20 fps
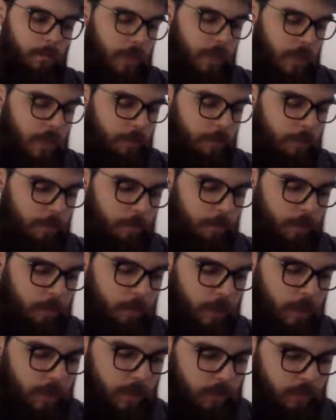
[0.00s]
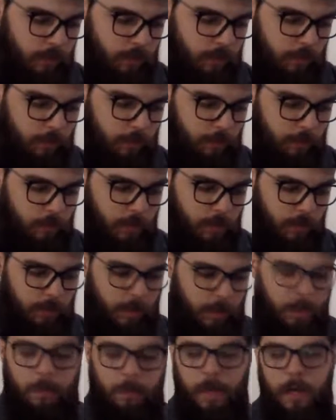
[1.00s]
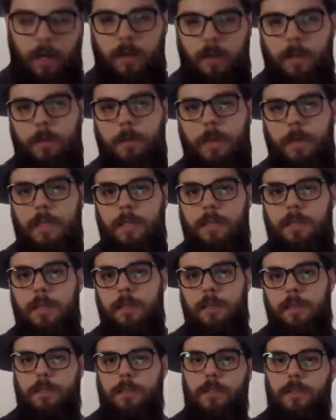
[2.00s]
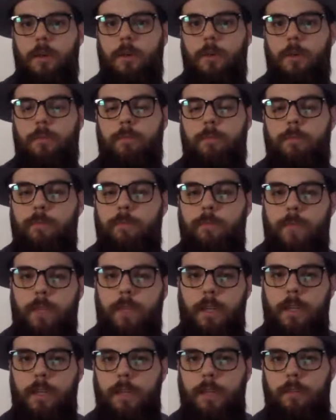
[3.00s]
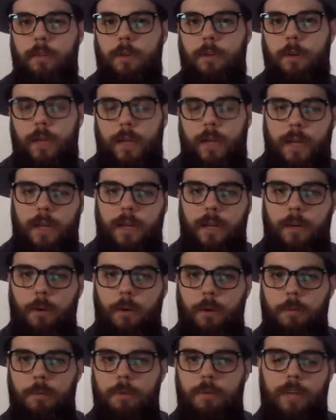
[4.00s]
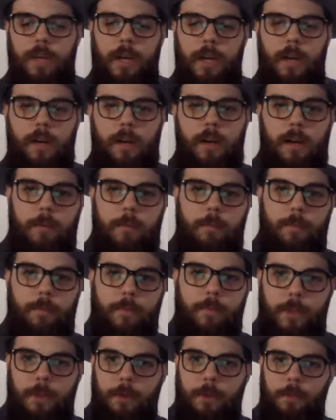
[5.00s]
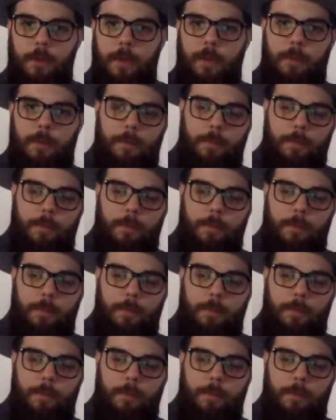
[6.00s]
but yeah, people want it. People want PayPal, and it makes sense. So, if you go to candycornmovie.com, you can pay with